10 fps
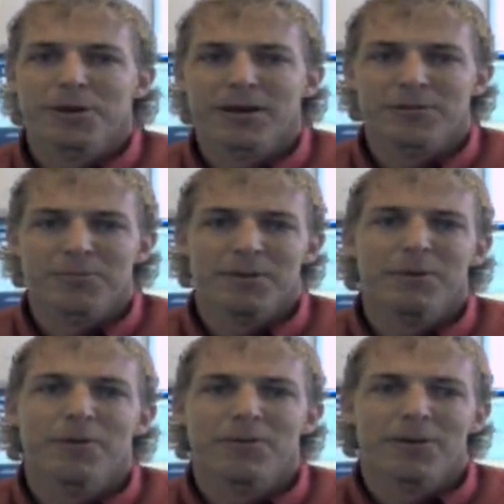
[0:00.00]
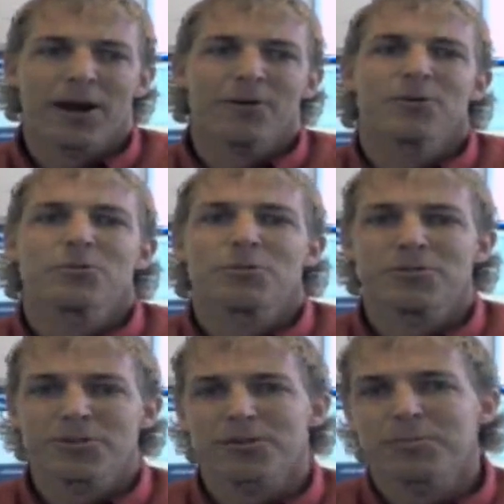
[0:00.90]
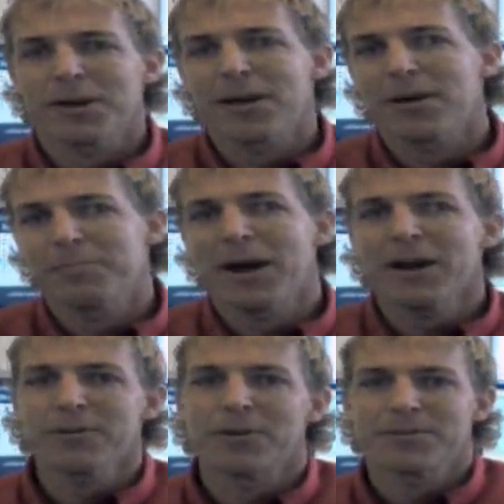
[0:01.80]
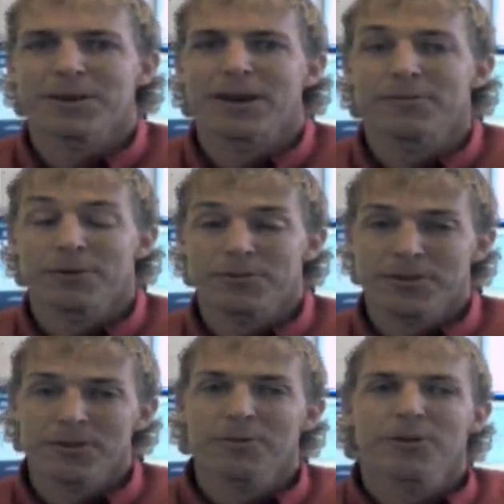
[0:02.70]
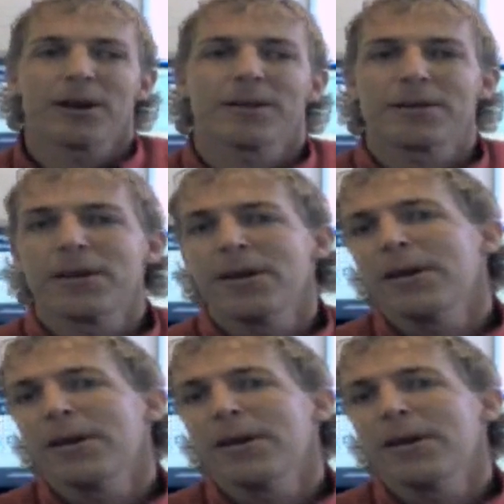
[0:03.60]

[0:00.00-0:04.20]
because maybe hours will start to be cut back once again, which then will kind of